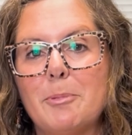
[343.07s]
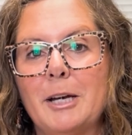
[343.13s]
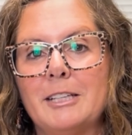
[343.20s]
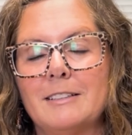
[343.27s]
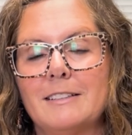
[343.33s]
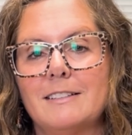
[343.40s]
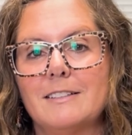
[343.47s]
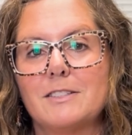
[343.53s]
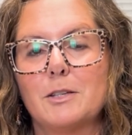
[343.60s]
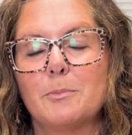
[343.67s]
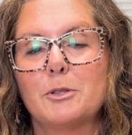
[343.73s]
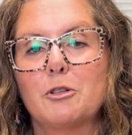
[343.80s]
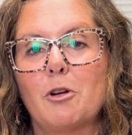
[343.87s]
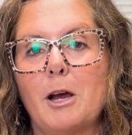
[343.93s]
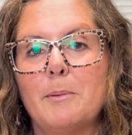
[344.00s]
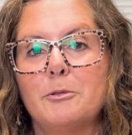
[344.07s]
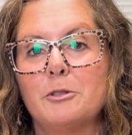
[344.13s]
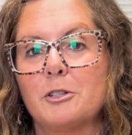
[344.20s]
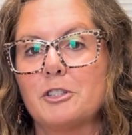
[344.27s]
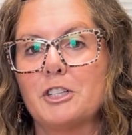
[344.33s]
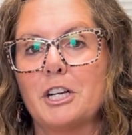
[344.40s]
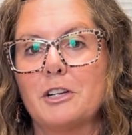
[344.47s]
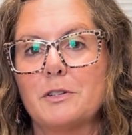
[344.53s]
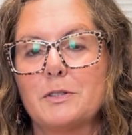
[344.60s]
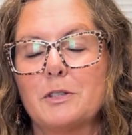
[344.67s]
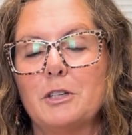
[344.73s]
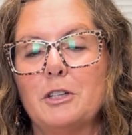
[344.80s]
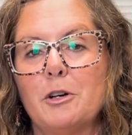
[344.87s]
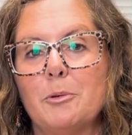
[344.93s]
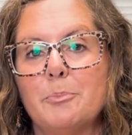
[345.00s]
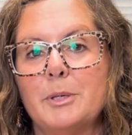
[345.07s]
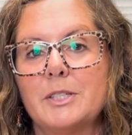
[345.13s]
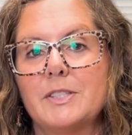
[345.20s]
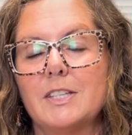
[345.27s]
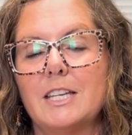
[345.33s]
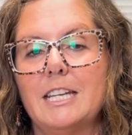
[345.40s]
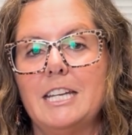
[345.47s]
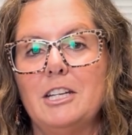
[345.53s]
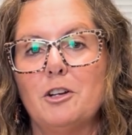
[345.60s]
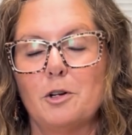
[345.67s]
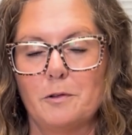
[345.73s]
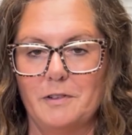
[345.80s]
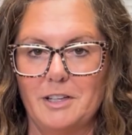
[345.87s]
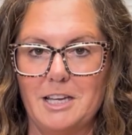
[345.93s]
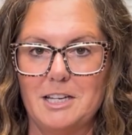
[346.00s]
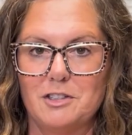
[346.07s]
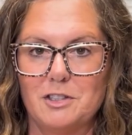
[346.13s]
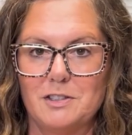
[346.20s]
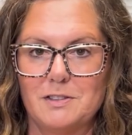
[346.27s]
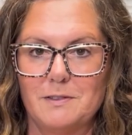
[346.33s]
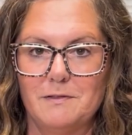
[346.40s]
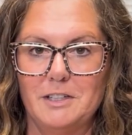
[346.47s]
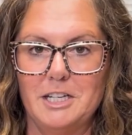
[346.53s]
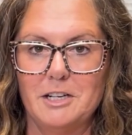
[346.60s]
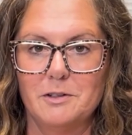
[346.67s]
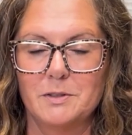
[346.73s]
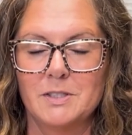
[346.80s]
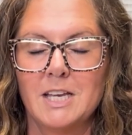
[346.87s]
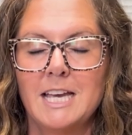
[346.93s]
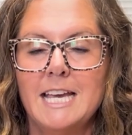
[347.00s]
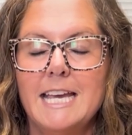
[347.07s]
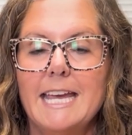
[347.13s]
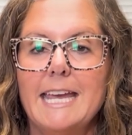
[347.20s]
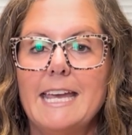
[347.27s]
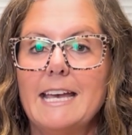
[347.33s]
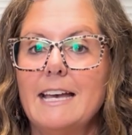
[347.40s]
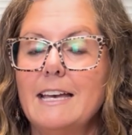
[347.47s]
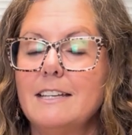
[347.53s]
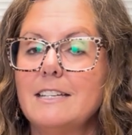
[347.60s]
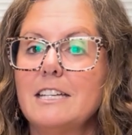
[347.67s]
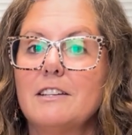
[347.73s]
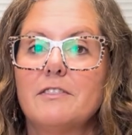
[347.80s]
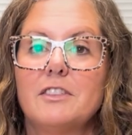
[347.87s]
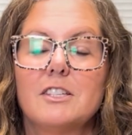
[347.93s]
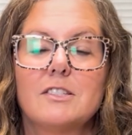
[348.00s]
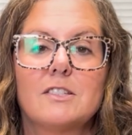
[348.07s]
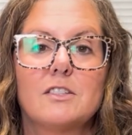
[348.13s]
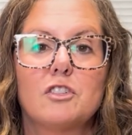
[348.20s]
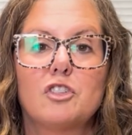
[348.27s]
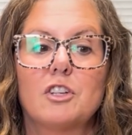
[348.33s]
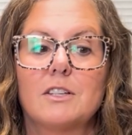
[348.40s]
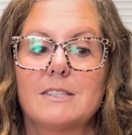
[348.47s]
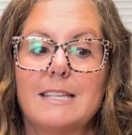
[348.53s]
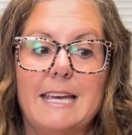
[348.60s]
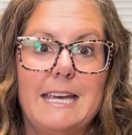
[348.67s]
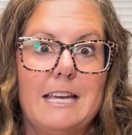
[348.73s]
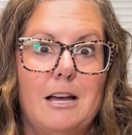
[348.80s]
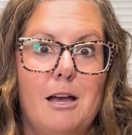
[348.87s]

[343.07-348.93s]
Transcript: button, subscribe to our channel so you don't miss any notifications of videos. And if this is just, hey,